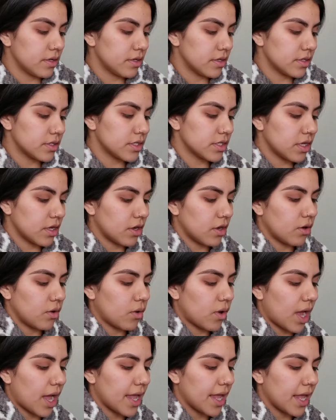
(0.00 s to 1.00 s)

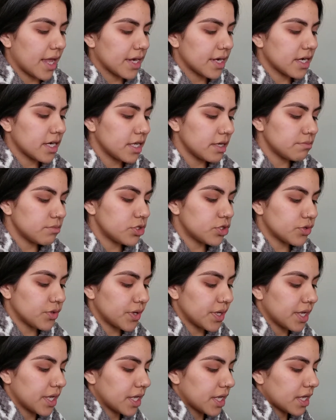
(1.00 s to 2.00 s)
So I ended up
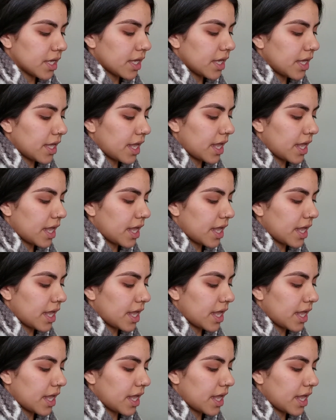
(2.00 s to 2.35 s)
doing